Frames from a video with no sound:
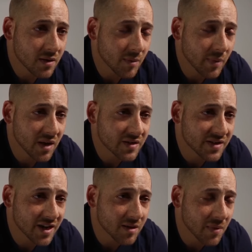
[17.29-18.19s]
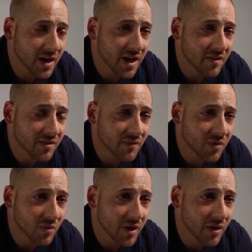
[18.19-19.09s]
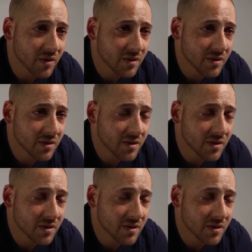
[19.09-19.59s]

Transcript: The millisecond my hands left the rail,